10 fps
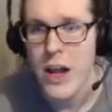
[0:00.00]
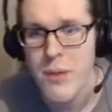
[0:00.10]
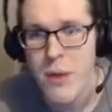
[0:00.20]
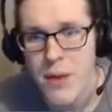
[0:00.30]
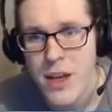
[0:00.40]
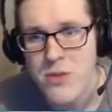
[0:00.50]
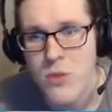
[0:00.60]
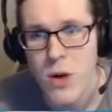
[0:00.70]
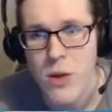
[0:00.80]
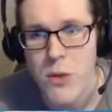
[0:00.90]
he probably has
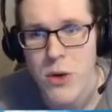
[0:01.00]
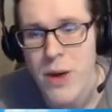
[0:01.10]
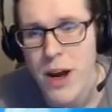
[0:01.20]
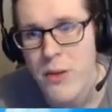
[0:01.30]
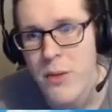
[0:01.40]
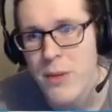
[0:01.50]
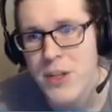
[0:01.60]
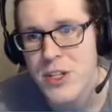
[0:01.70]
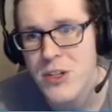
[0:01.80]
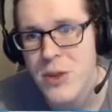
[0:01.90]
one more round, maybe
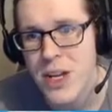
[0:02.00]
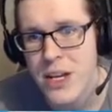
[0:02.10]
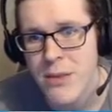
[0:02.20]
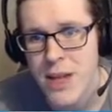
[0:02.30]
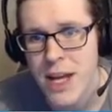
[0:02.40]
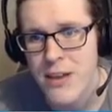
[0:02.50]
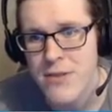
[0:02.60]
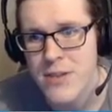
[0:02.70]
two in him left.